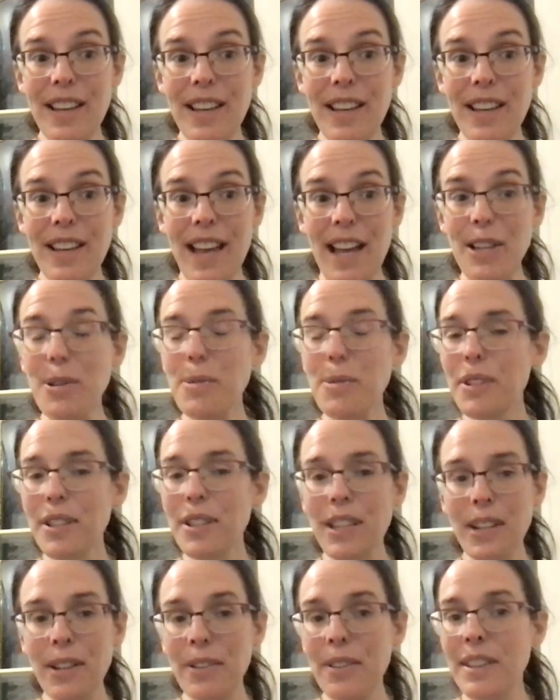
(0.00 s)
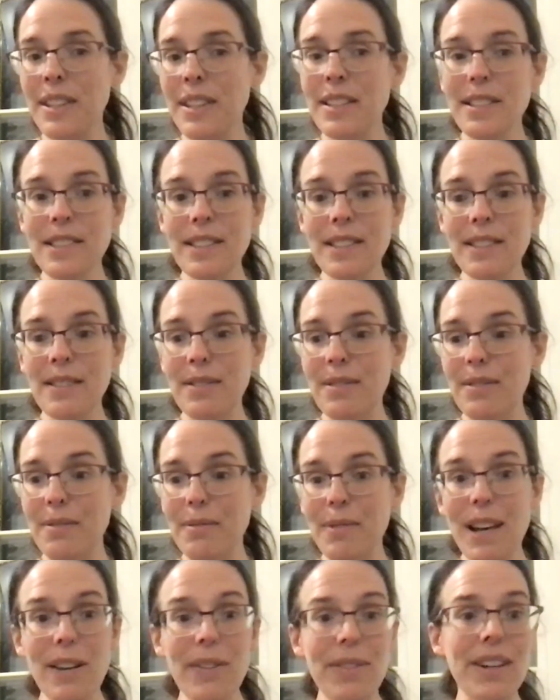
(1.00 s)
And you will hear this
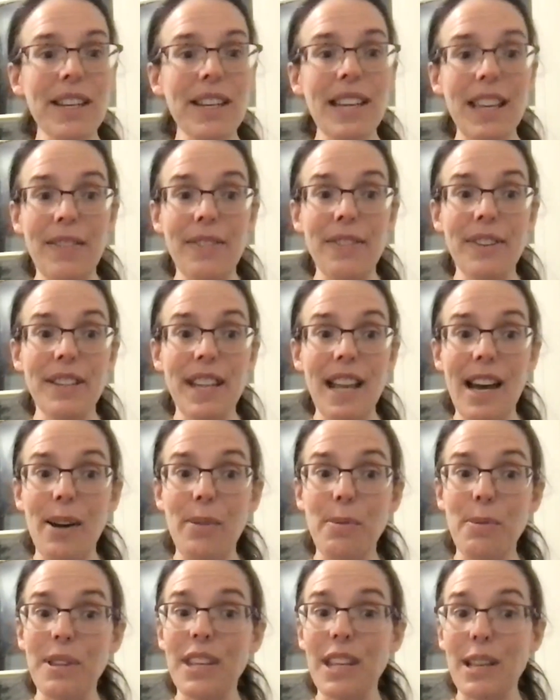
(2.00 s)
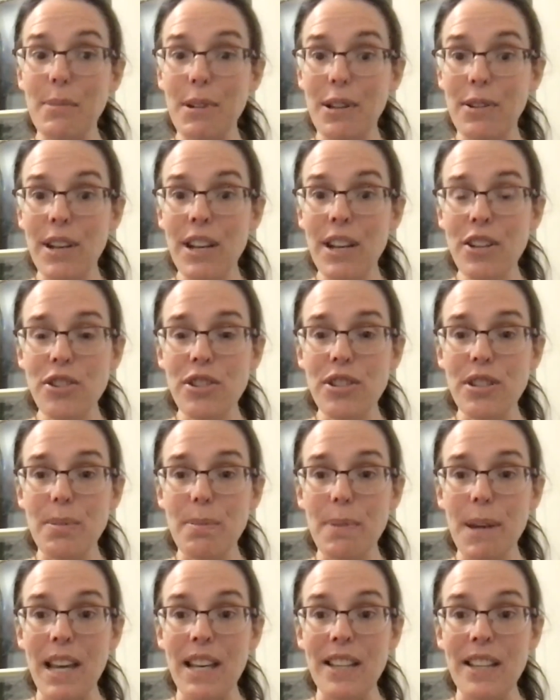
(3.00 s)
rhetoric even now with the immigration
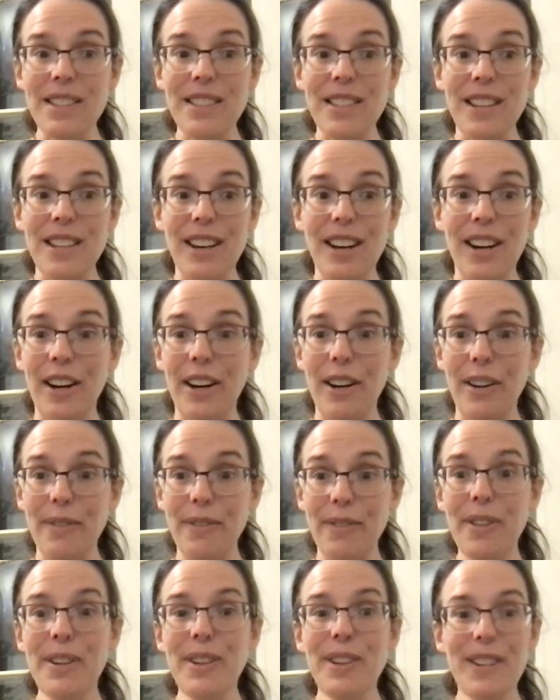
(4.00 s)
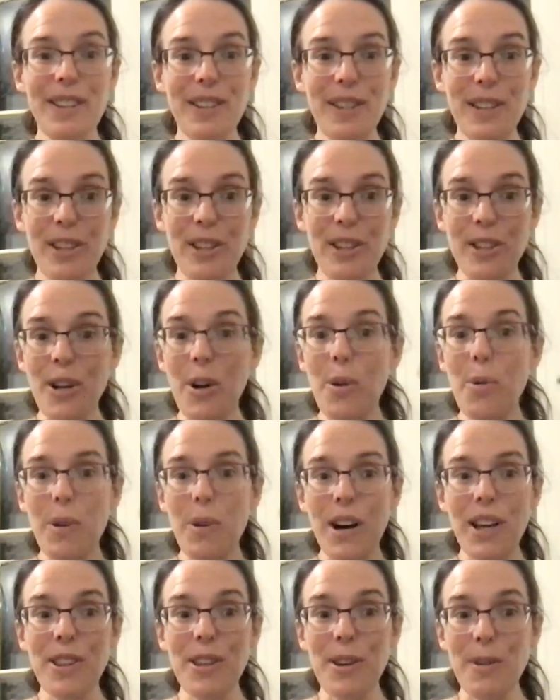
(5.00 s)
debates of, you don't
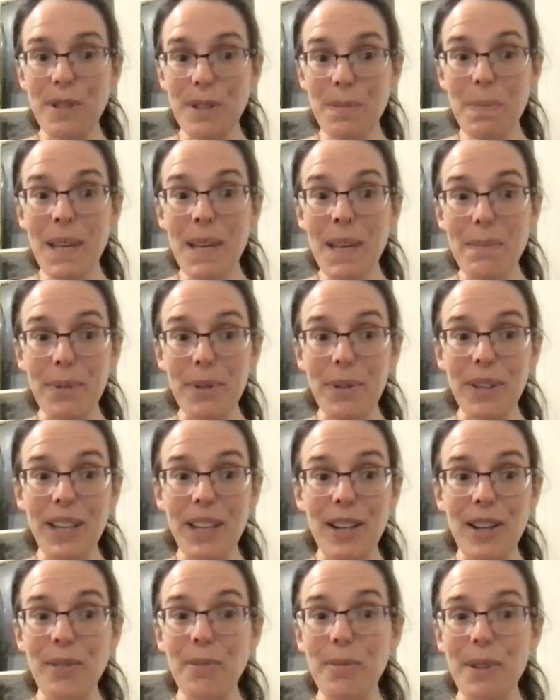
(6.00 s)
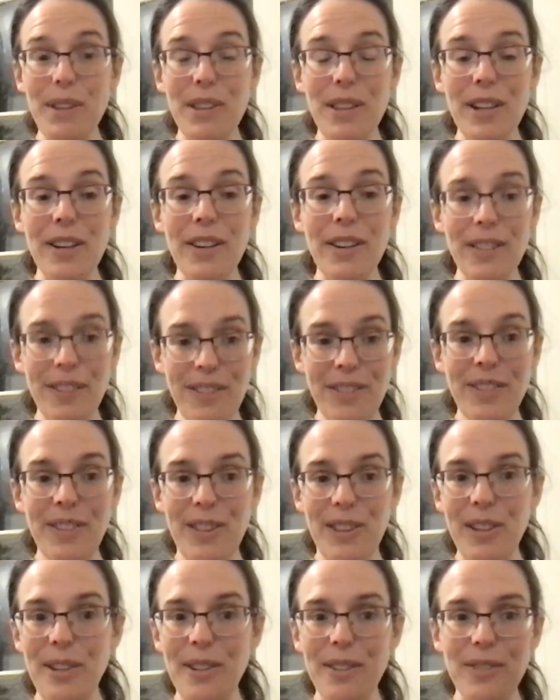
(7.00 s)
want those people here with their
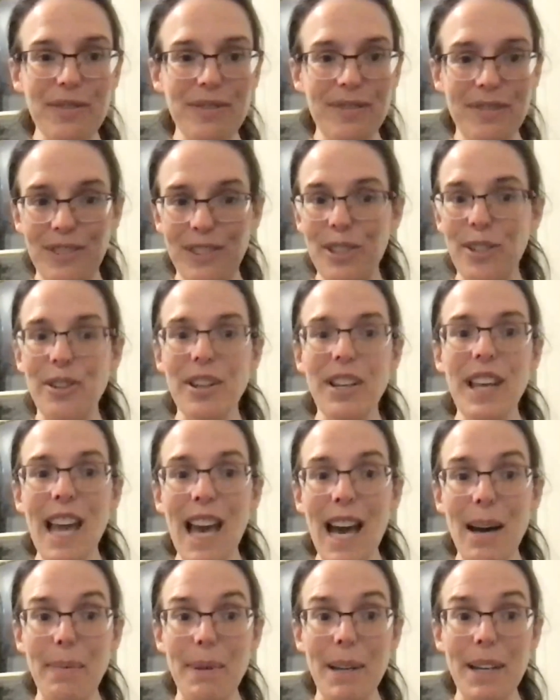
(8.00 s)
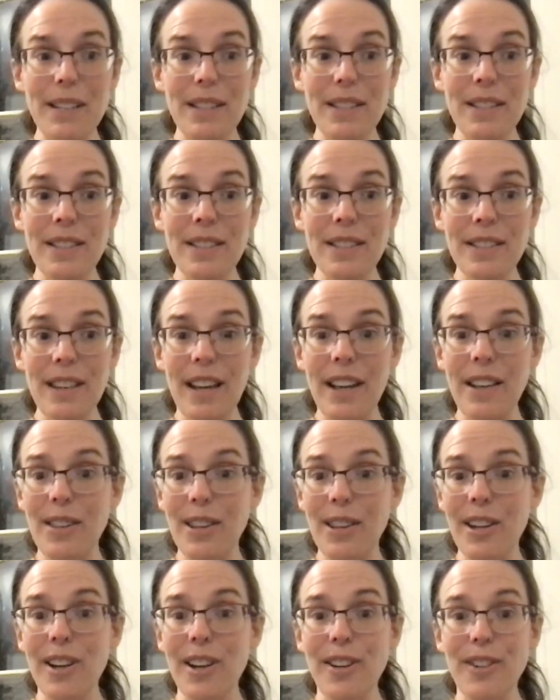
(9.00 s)
dirty habits and
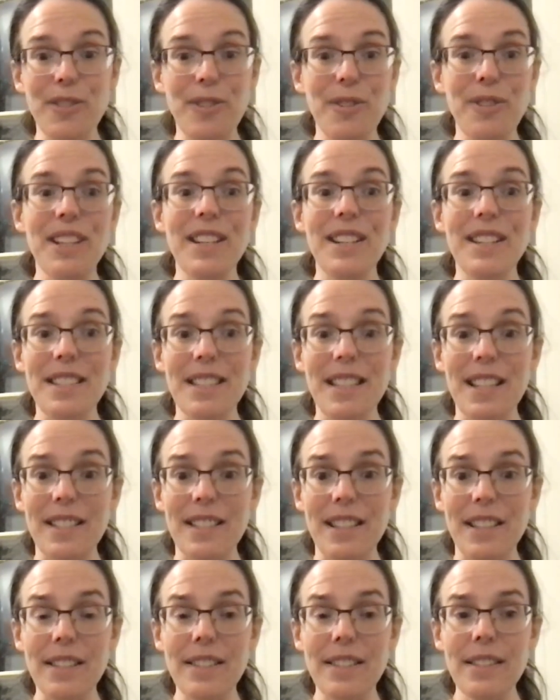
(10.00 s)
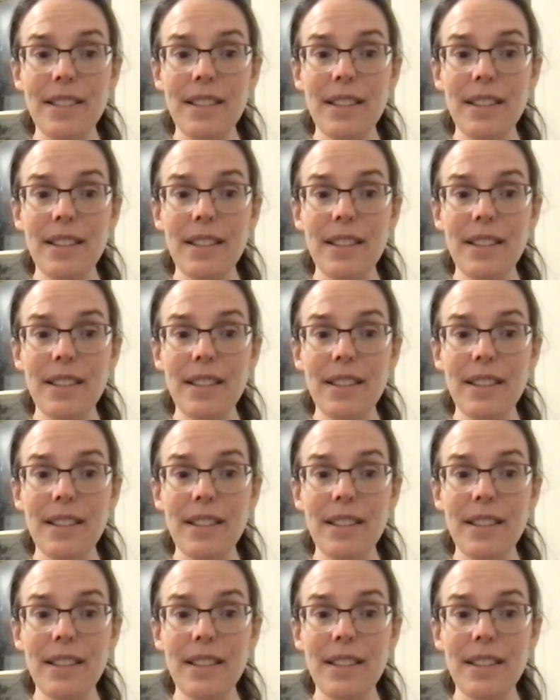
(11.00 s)
their dirty diseases.